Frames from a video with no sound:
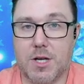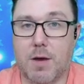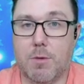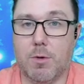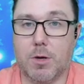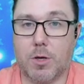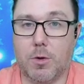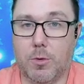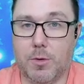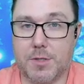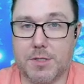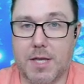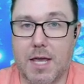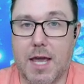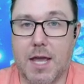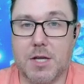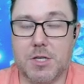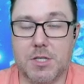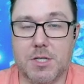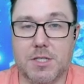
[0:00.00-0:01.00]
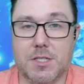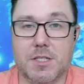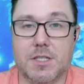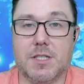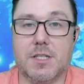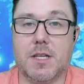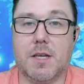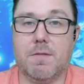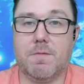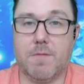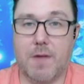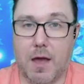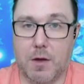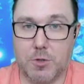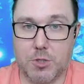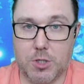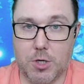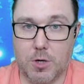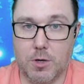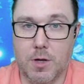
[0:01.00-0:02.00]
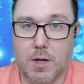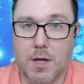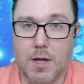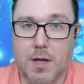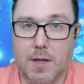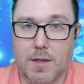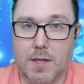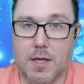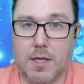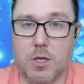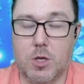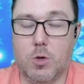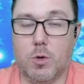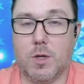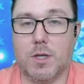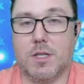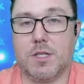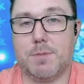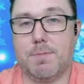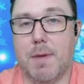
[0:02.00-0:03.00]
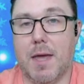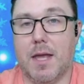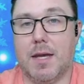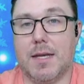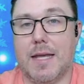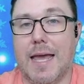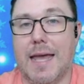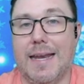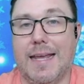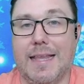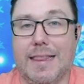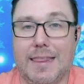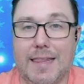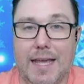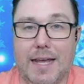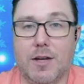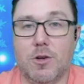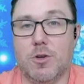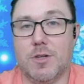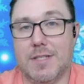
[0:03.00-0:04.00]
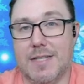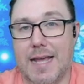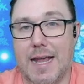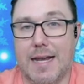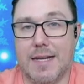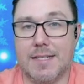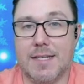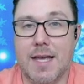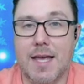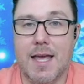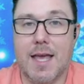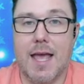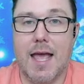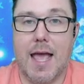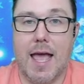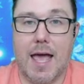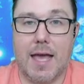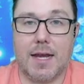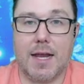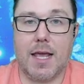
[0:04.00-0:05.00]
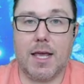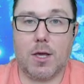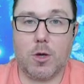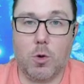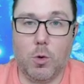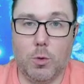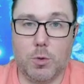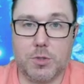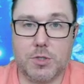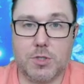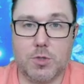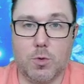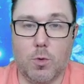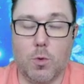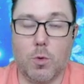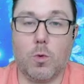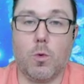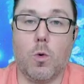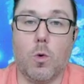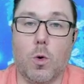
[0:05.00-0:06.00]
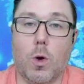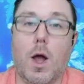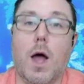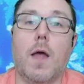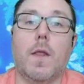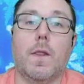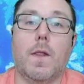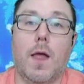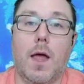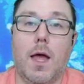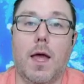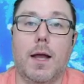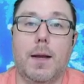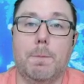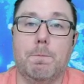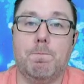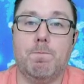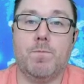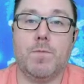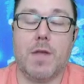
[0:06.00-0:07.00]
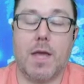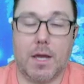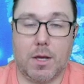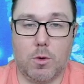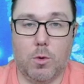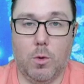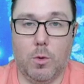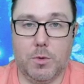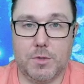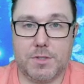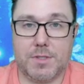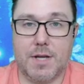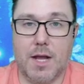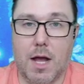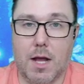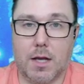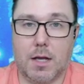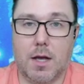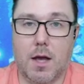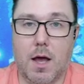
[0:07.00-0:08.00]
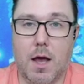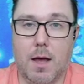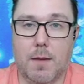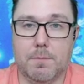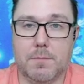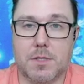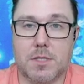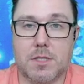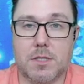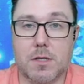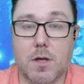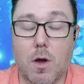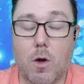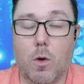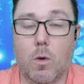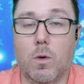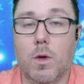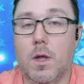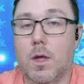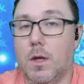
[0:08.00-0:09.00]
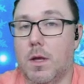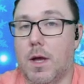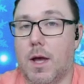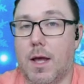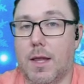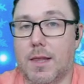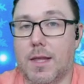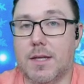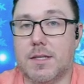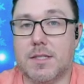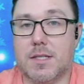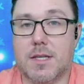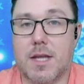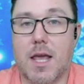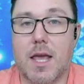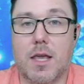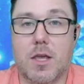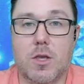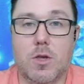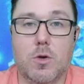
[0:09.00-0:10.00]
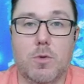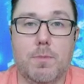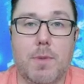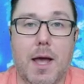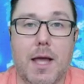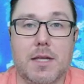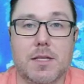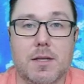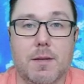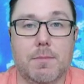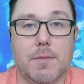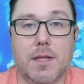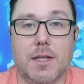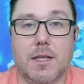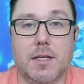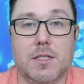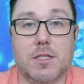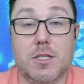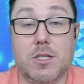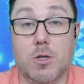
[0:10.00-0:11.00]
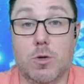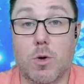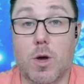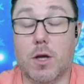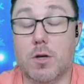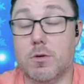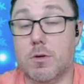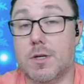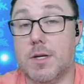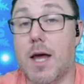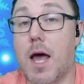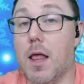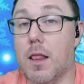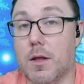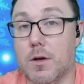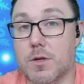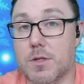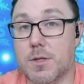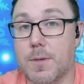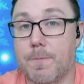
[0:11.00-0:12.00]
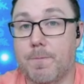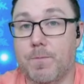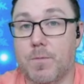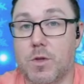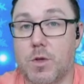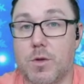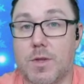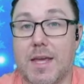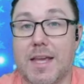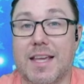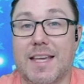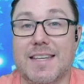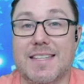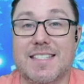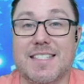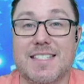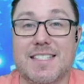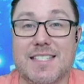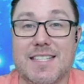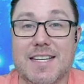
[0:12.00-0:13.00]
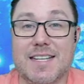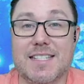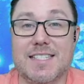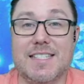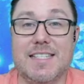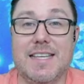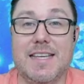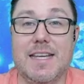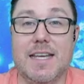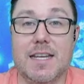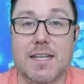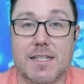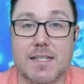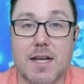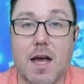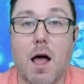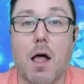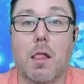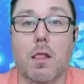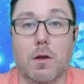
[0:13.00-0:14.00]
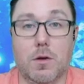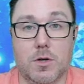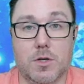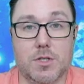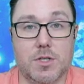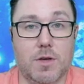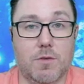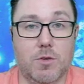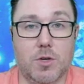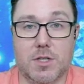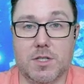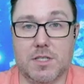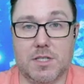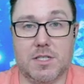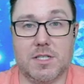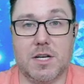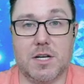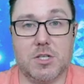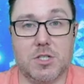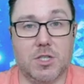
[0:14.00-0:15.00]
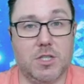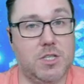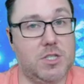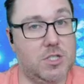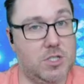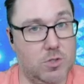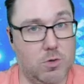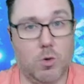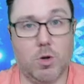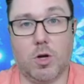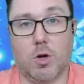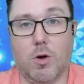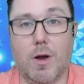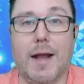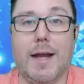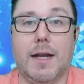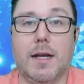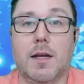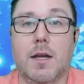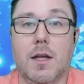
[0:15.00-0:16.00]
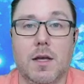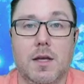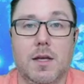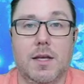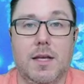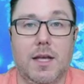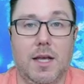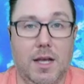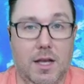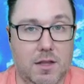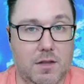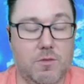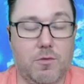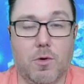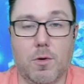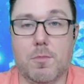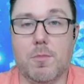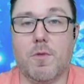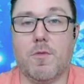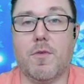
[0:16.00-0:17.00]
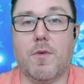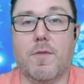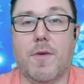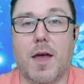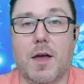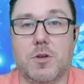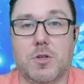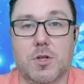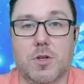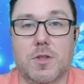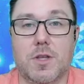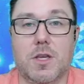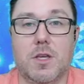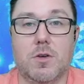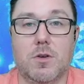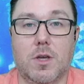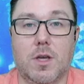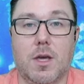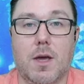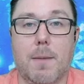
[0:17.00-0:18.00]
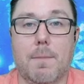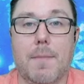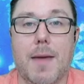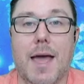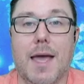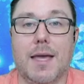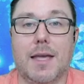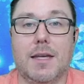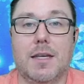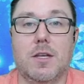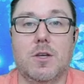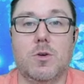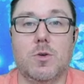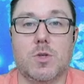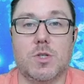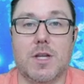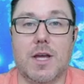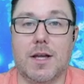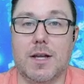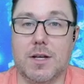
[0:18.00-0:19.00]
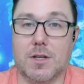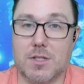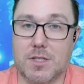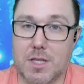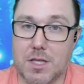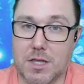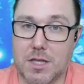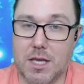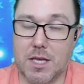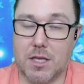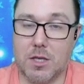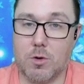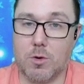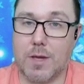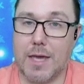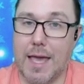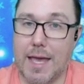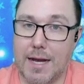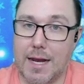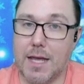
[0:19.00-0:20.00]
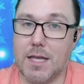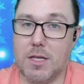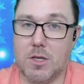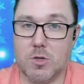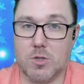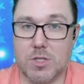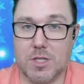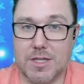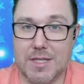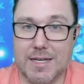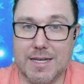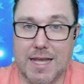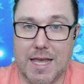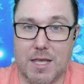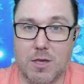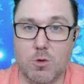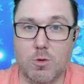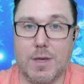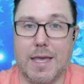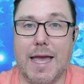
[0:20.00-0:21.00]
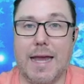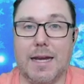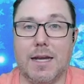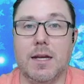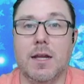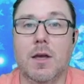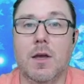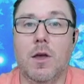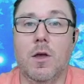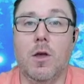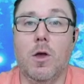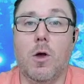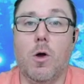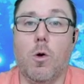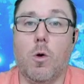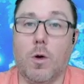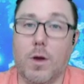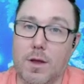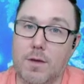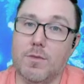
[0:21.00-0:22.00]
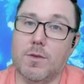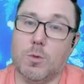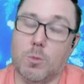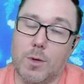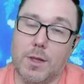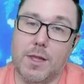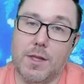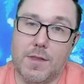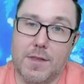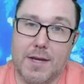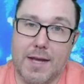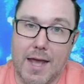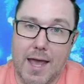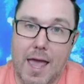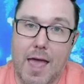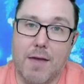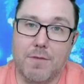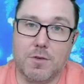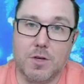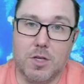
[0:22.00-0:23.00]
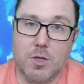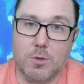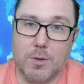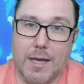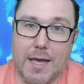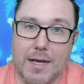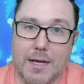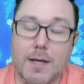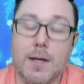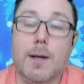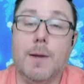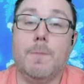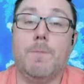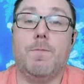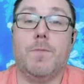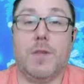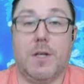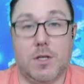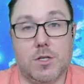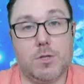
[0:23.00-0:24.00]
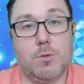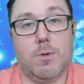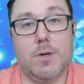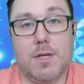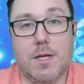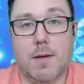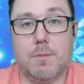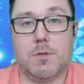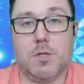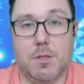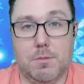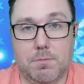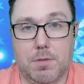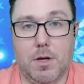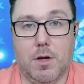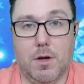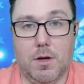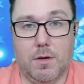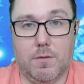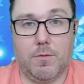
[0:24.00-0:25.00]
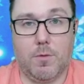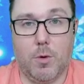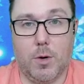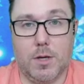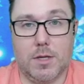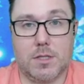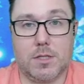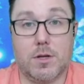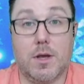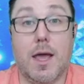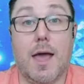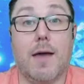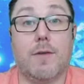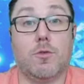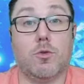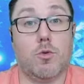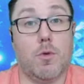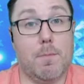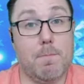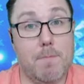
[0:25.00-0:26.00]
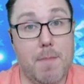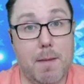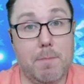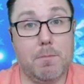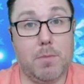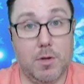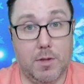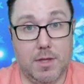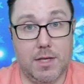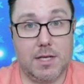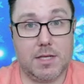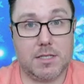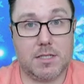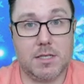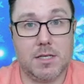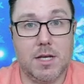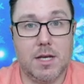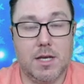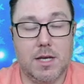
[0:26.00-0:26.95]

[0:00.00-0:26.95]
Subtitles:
Now, what Kohls Cash is a voucher that you can spend at a later date at a Kohls store or online at Kohls.com. So let's say you buy something that's $200. You then get $60 of what is essentially store credit in the form of a voucher that you can come back and use. Now, here's the thing. You cannot use it the day you get it, or even really the day after you get it. There's a redemption period for it. So you have to remember this.